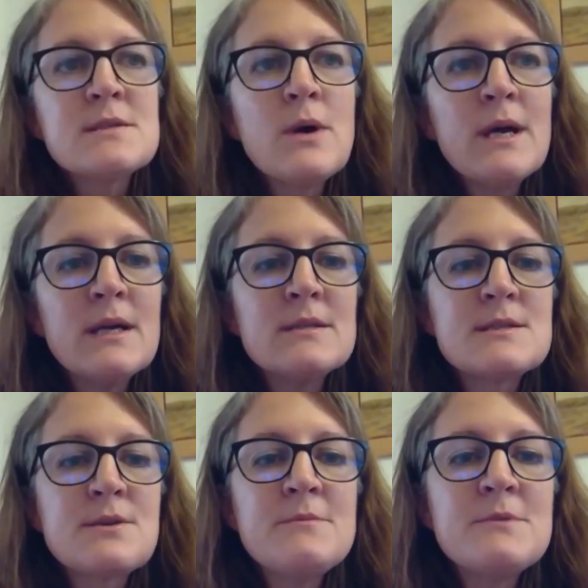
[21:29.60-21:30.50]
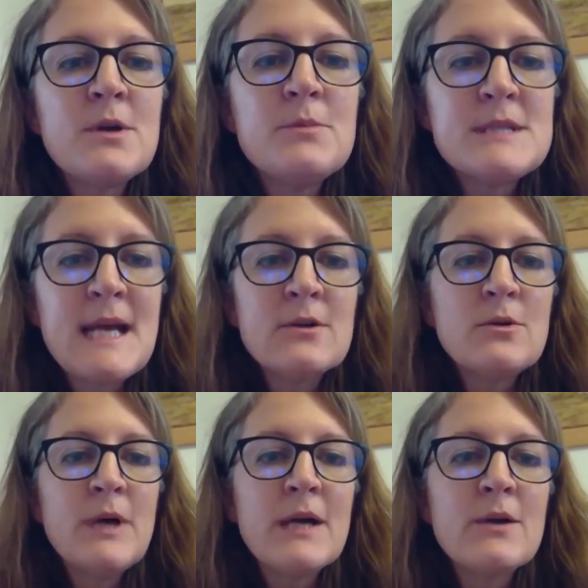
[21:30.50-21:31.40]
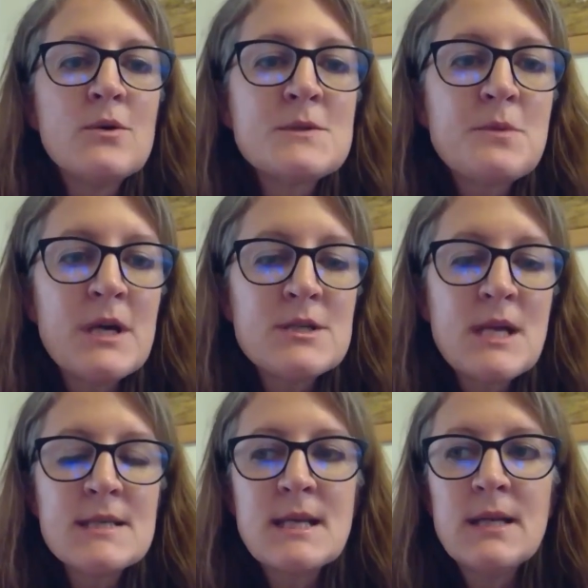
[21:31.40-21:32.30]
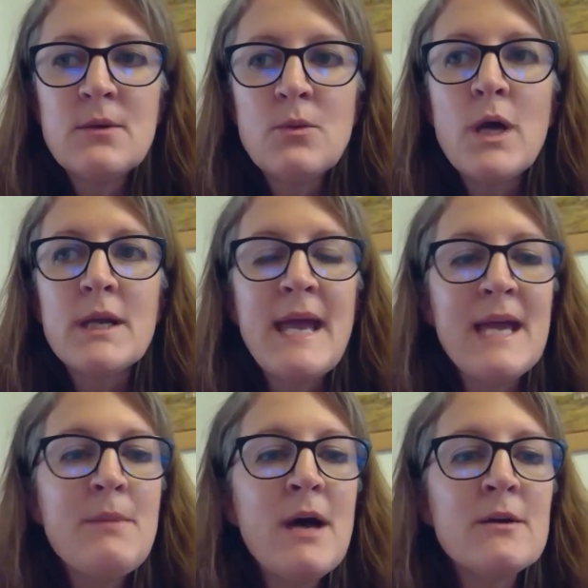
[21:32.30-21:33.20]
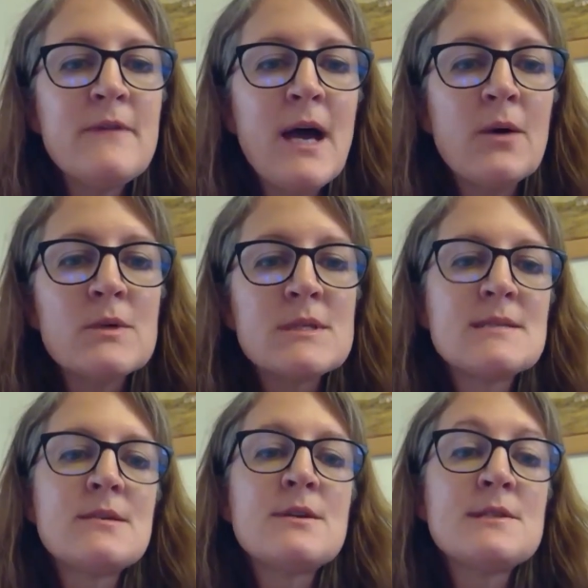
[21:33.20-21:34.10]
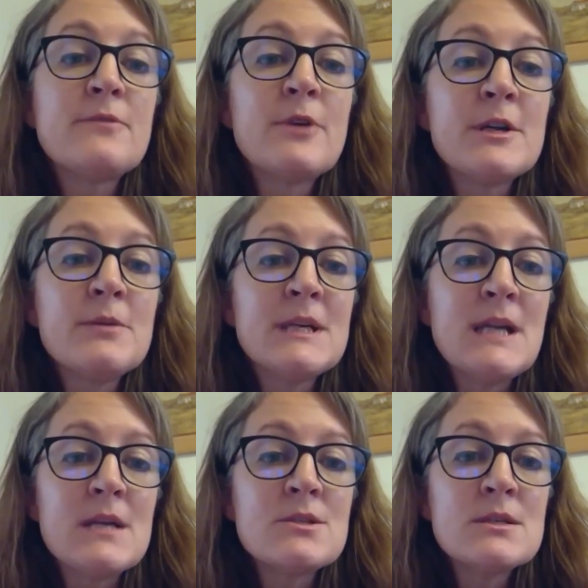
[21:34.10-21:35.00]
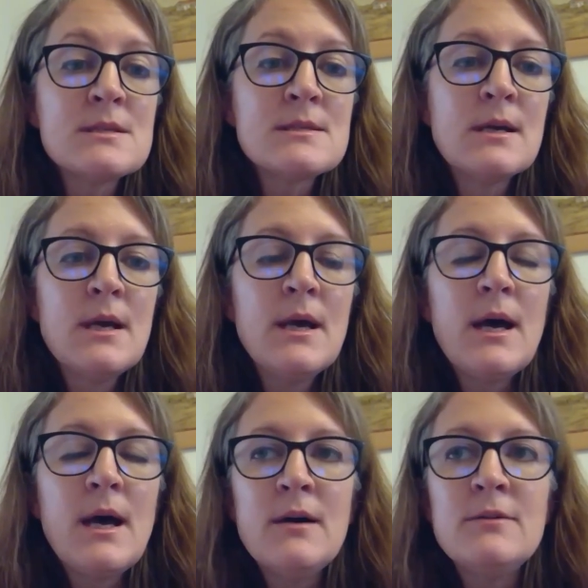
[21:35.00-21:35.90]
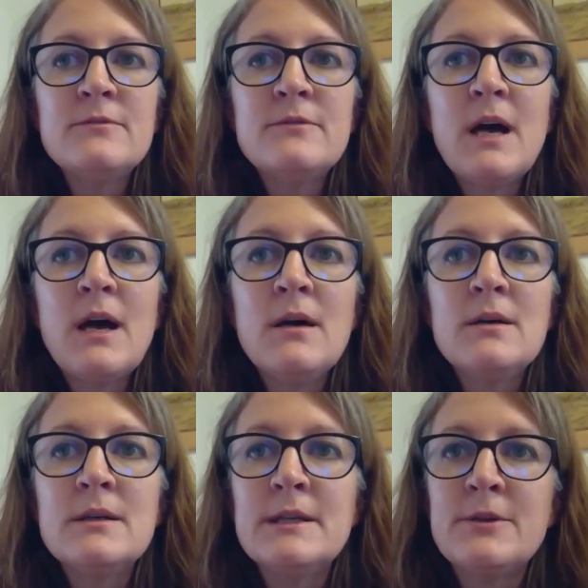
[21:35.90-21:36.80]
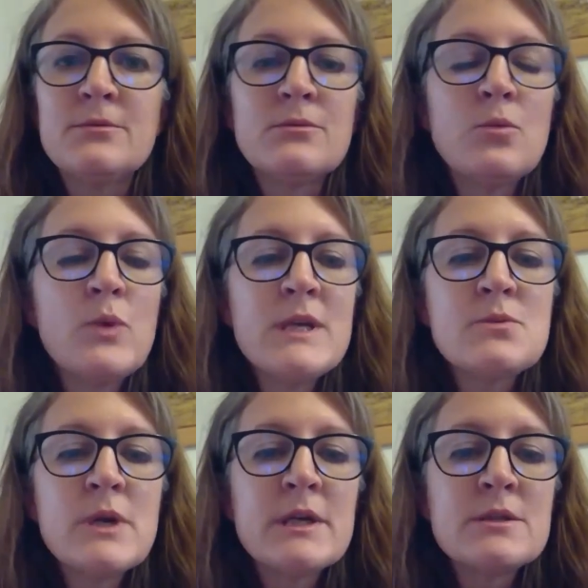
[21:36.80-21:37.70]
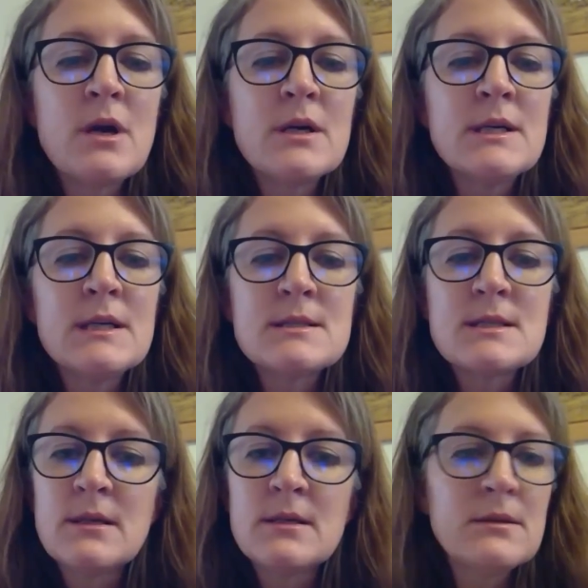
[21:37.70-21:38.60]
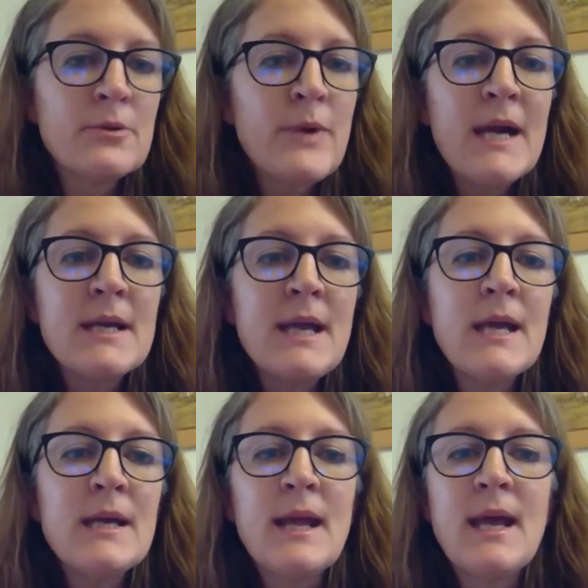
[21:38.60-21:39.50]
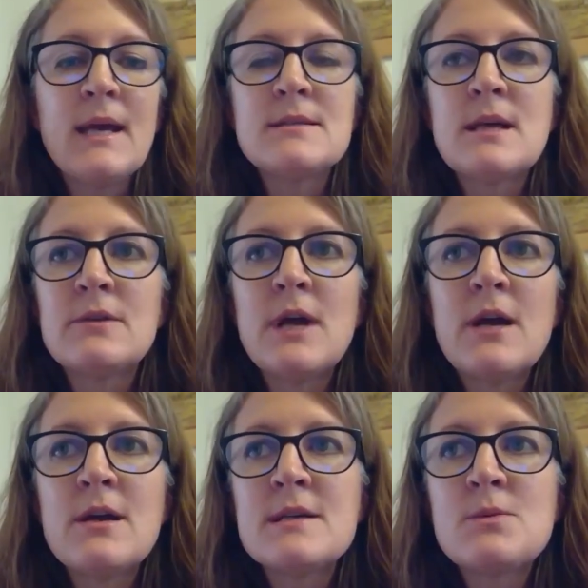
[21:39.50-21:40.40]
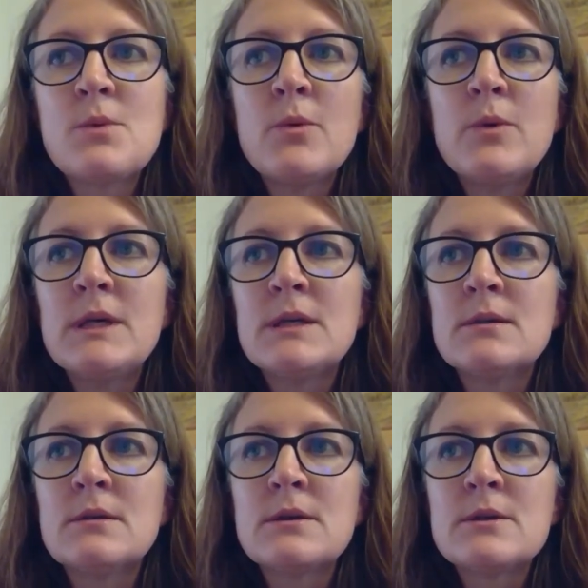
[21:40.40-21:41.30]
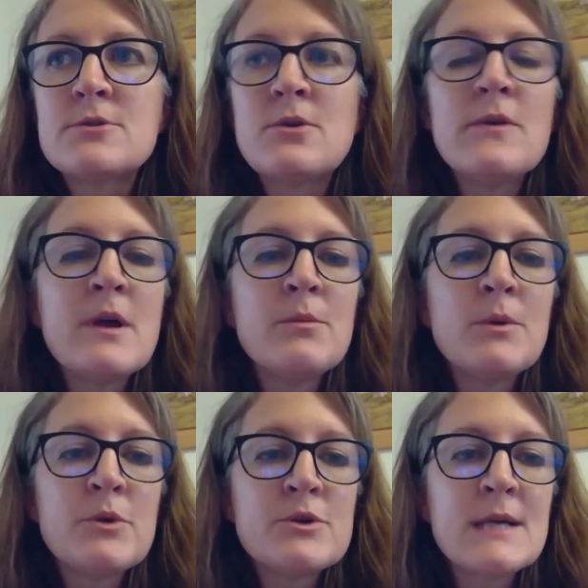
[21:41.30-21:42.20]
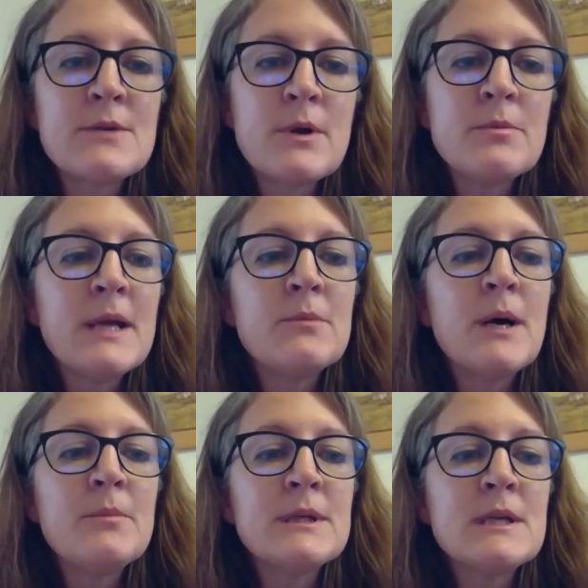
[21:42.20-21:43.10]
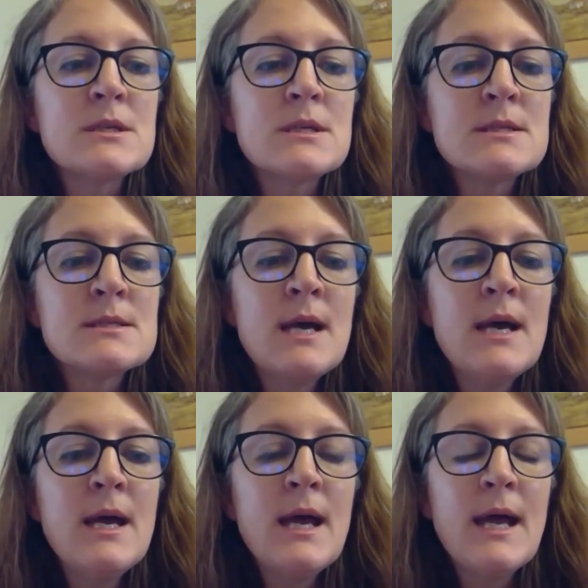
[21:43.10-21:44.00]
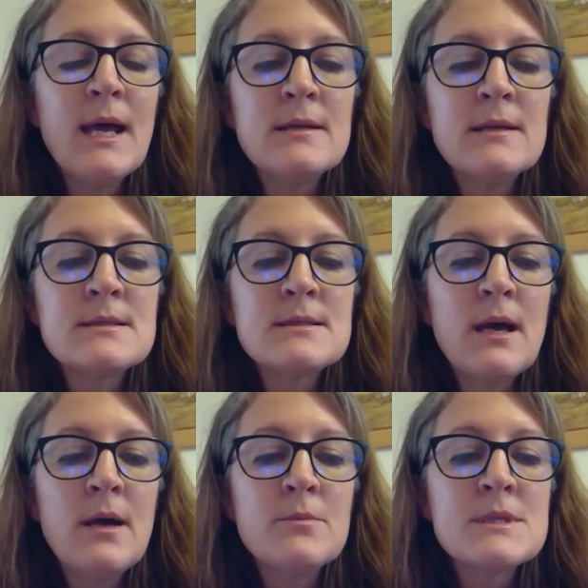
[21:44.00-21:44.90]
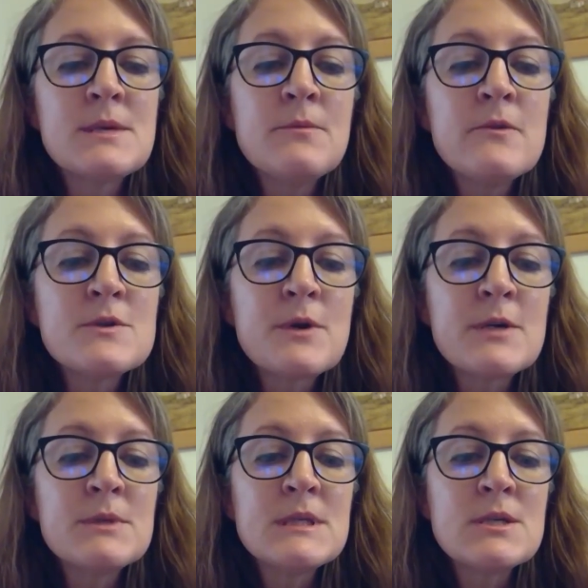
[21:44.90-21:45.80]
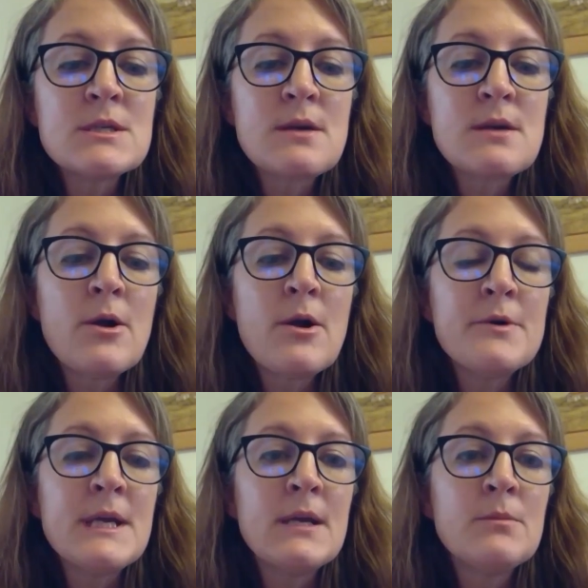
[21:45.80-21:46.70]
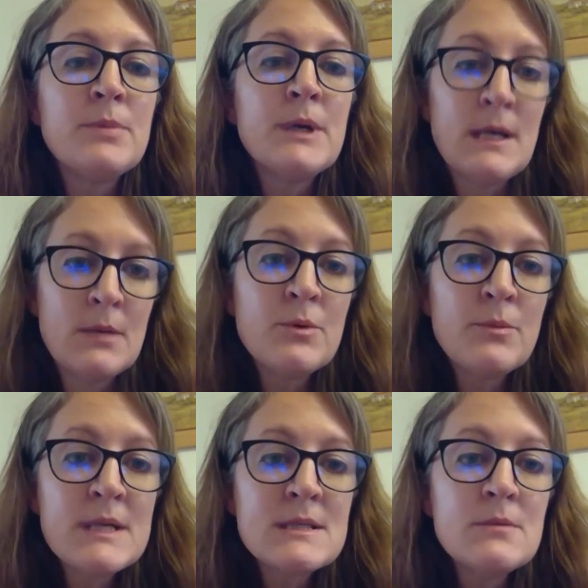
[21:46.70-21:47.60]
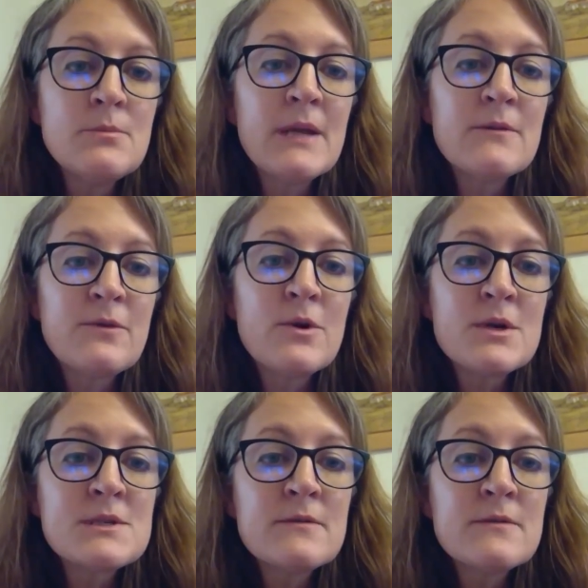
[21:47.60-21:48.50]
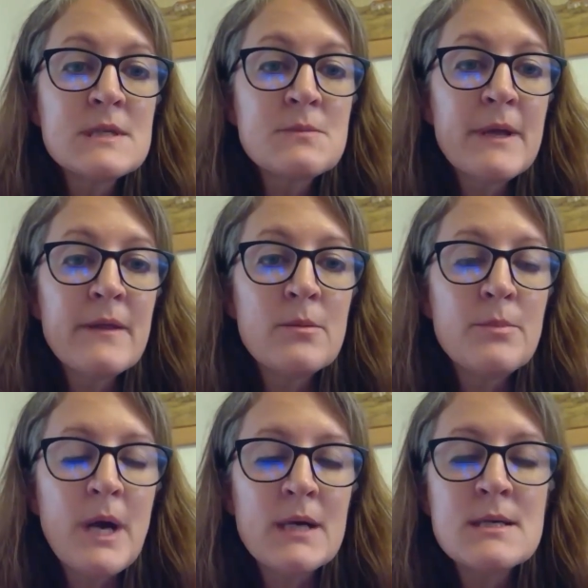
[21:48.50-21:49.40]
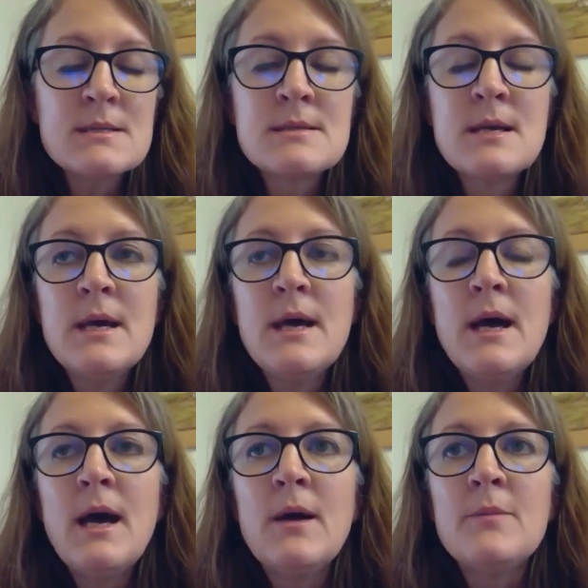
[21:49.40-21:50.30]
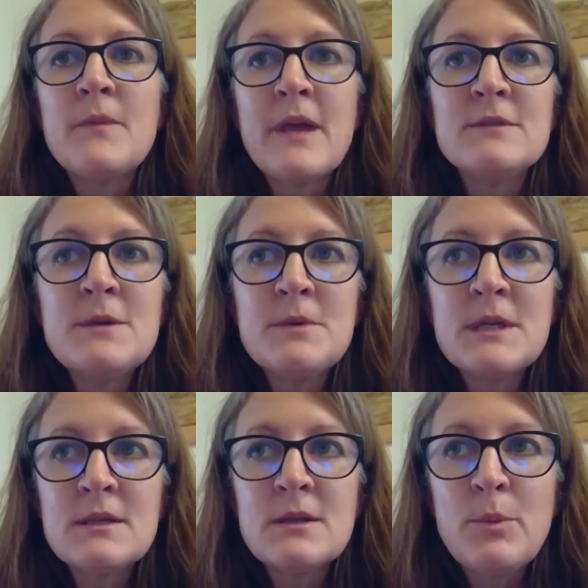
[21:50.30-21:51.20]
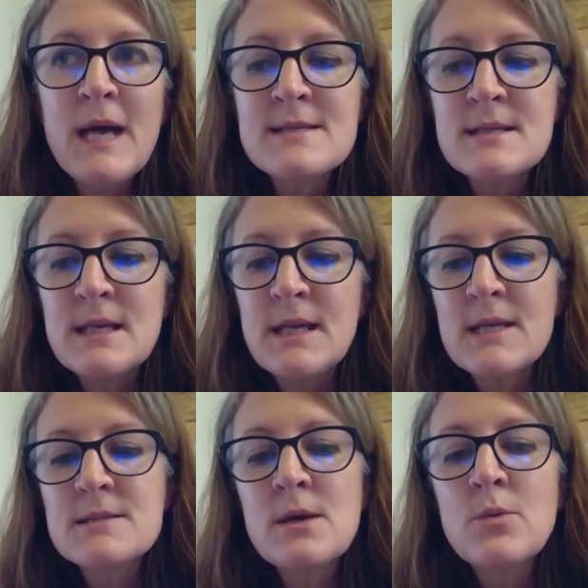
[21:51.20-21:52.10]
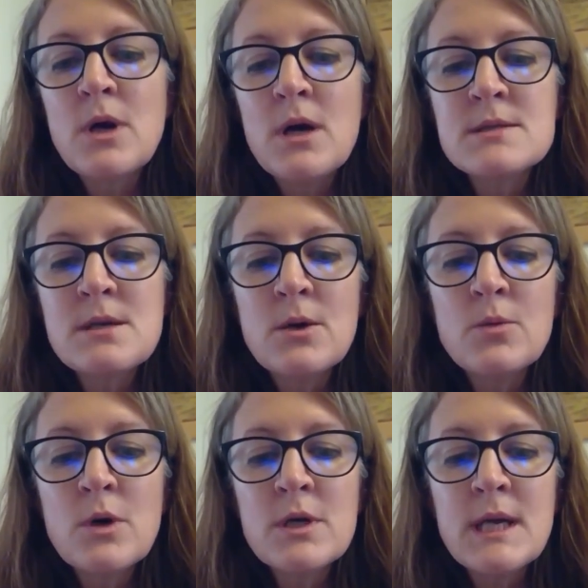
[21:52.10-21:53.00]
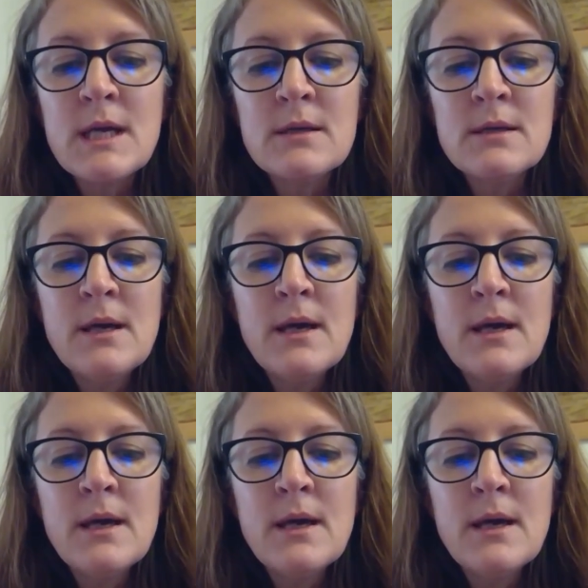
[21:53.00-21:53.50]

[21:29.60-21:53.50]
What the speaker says: I described our Botanical Black Holes project, and what came out of that was a series of recommendations of weeds we could target to eradicate, and other areas where we can control them and protect rare plant populations. And some of those recommendations are already being implemented by the Forest Service, by their botanists. They have limited capacity, and so we're also working.